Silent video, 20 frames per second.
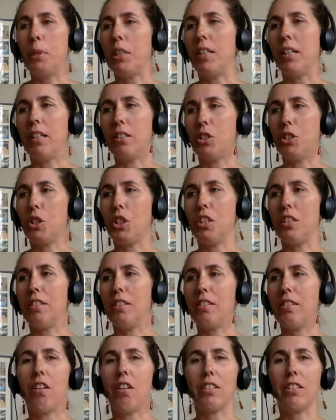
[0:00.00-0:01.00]
But yet
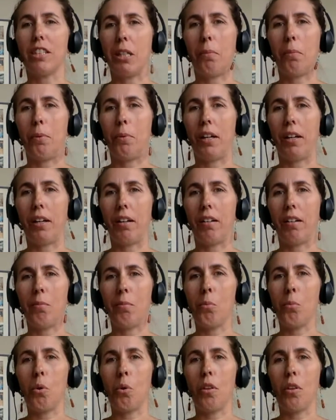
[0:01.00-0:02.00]
she's not sleeping
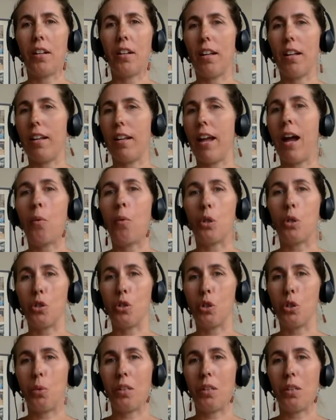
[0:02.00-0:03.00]
more than an hour or
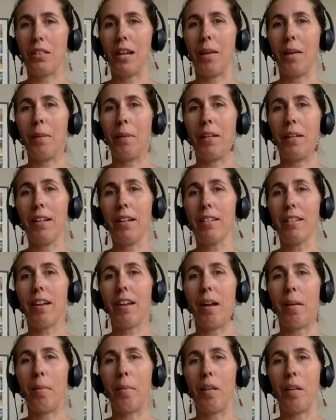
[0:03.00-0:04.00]
two at a time at
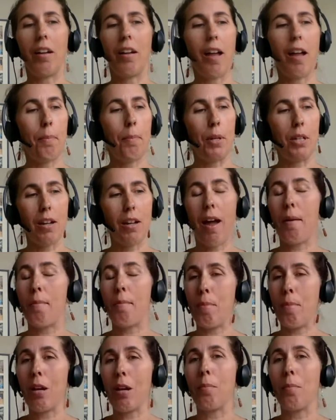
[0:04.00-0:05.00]
nighttime, and it happened
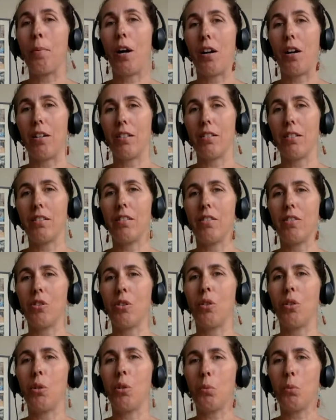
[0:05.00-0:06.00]
at menopause. And
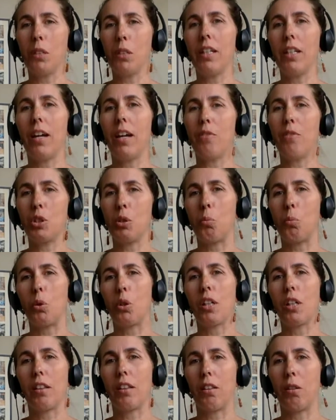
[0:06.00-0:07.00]
so you really have to
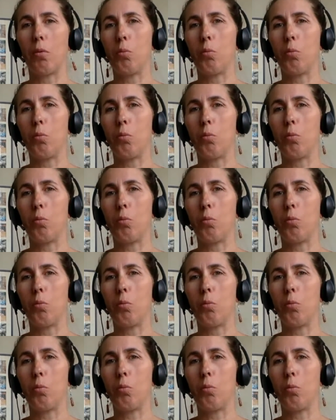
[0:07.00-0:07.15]
work at